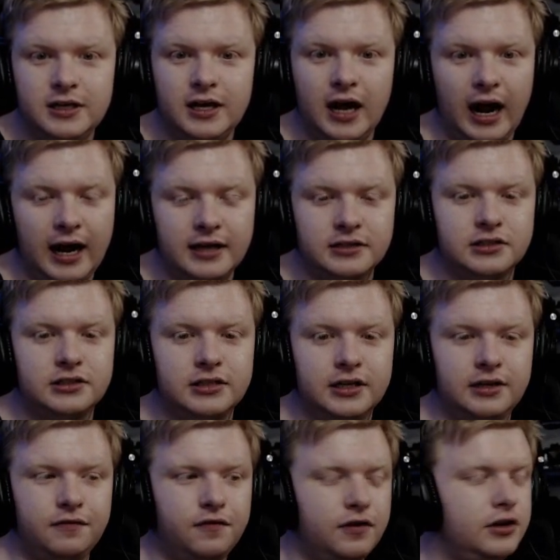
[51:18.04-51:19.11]
as
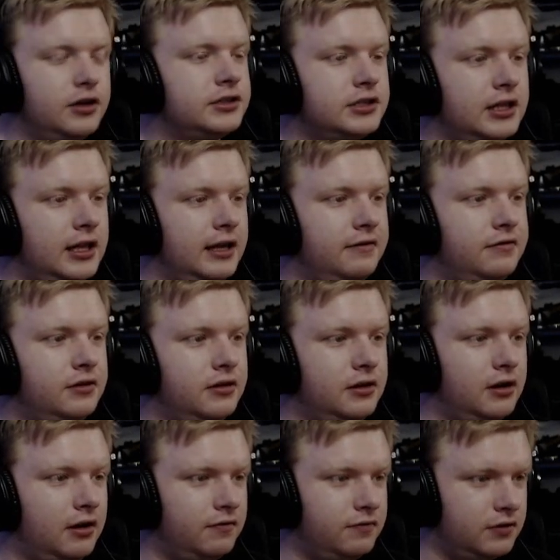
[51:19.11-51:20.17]
the first
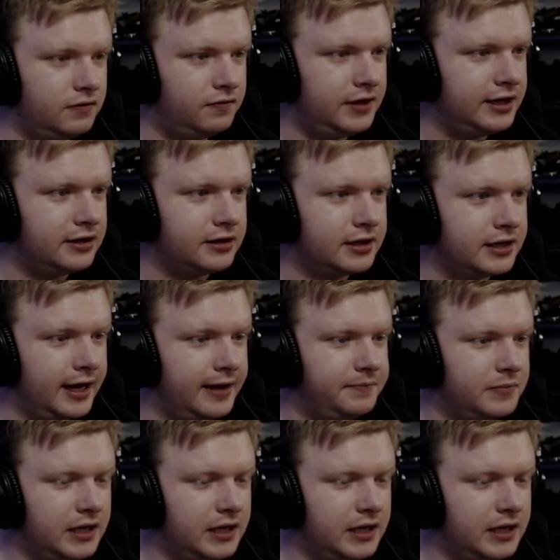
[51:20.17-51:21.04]
level of the video game.